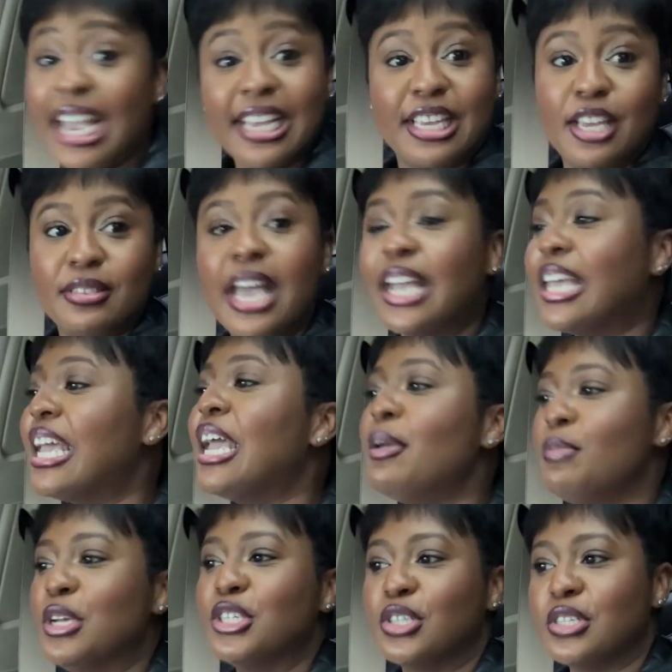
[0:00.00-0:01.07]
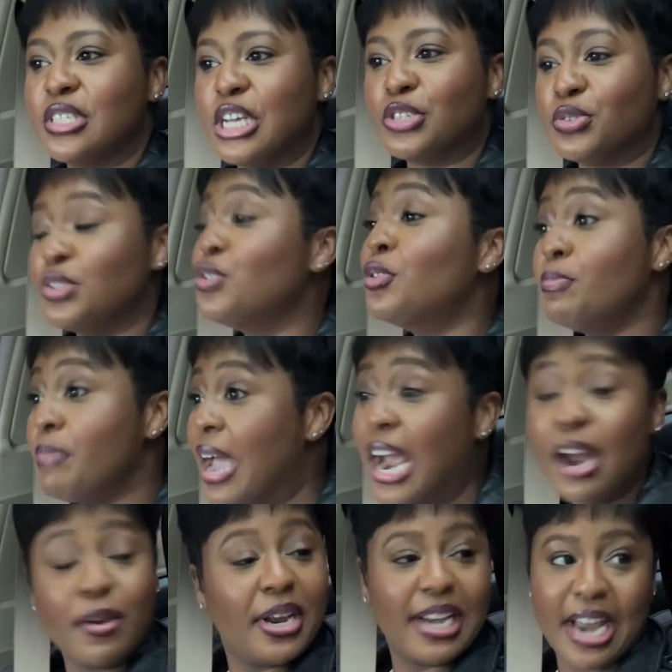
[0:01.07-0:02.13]
meet your sexual. You're
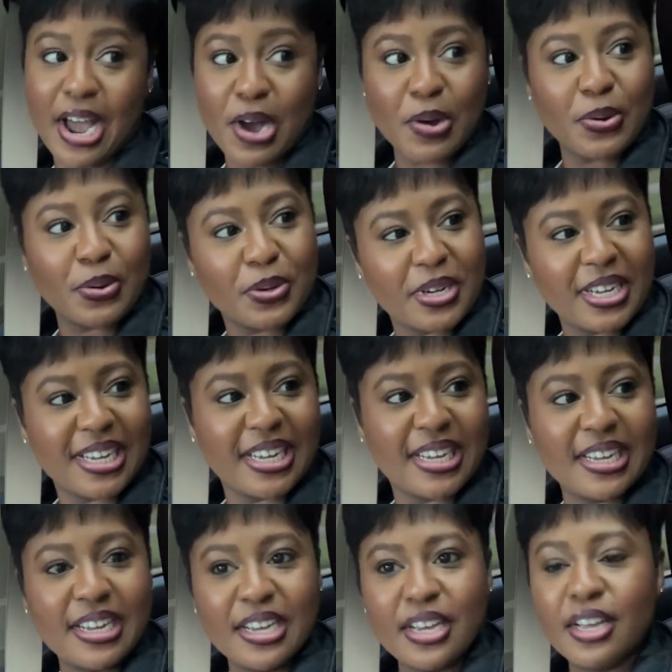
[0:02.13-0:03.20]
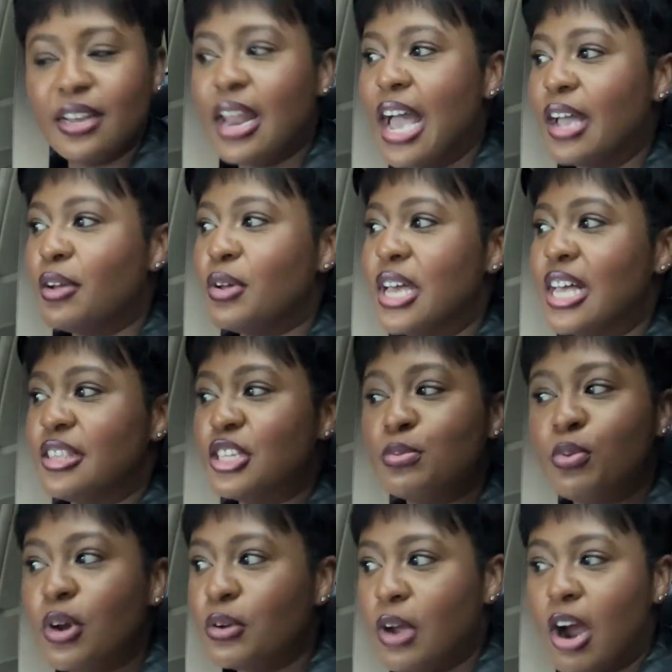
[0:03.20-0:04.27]
married now. Like, at this
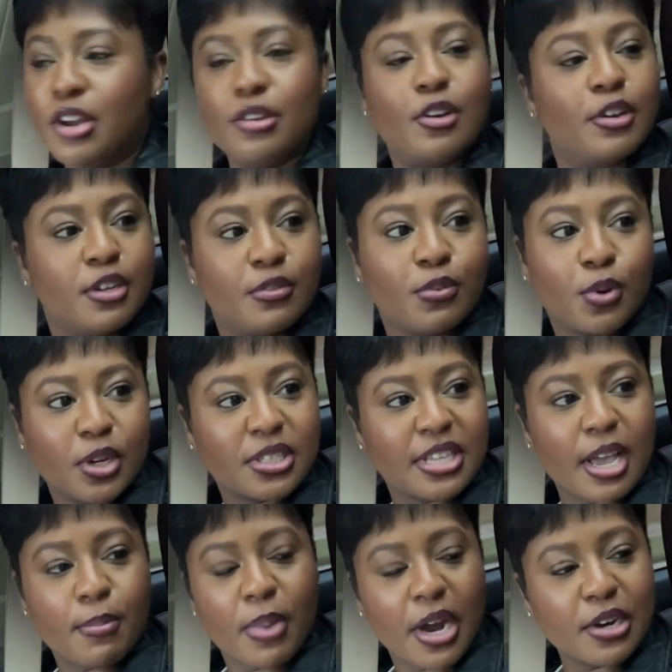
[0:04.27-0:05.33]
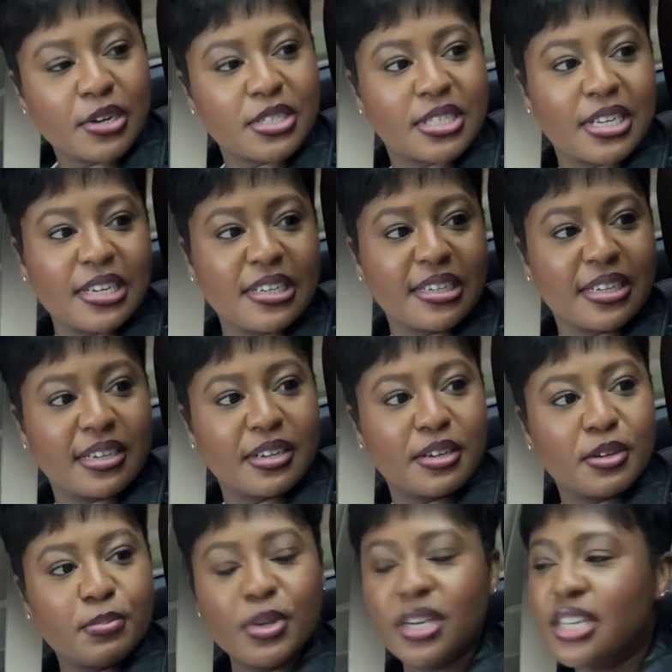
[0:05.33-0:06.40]
point, are you gonna divorce that person
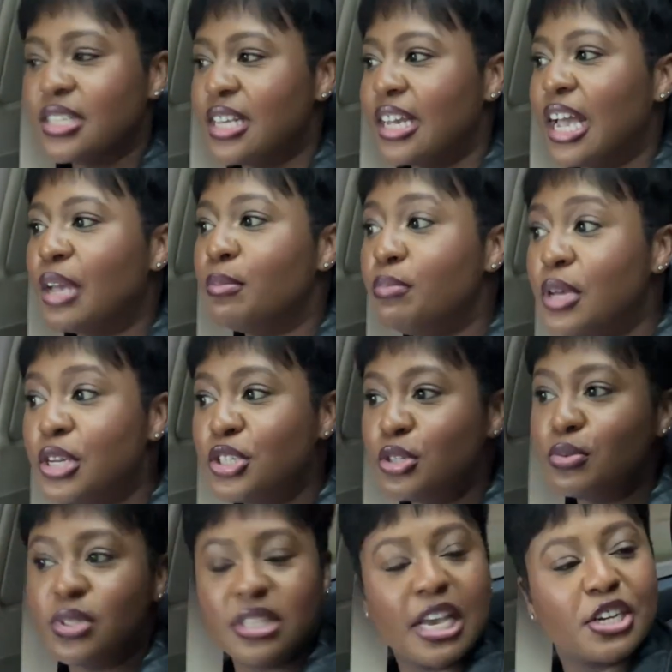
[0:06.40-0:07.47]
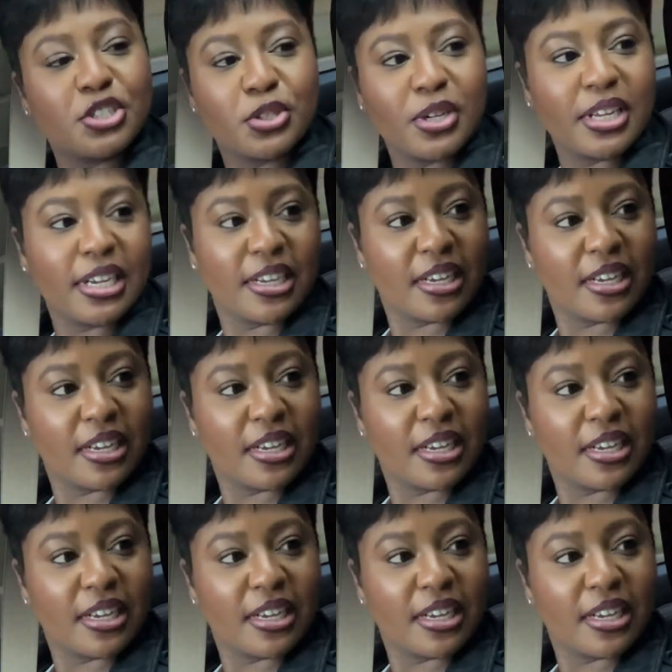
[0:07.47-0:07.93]
because they can't meet you sexually?